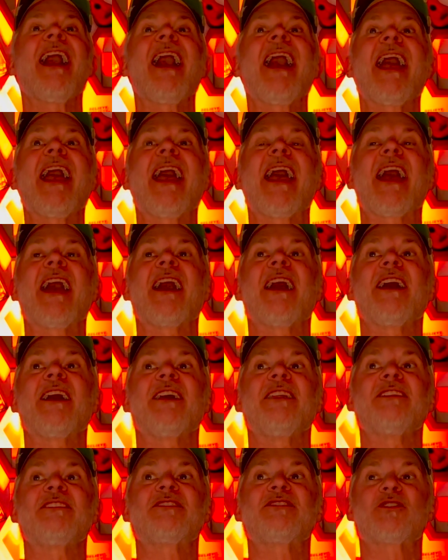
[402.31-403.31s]

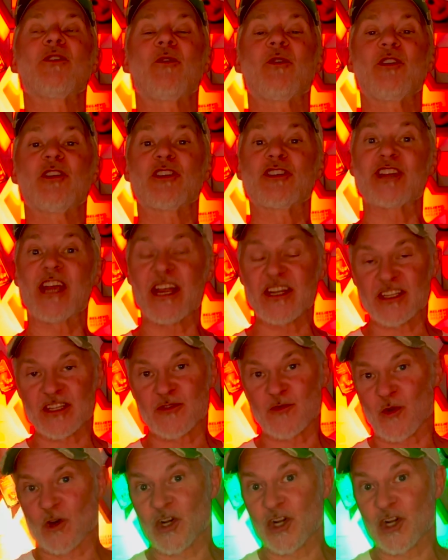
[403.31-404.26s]
and so your chances were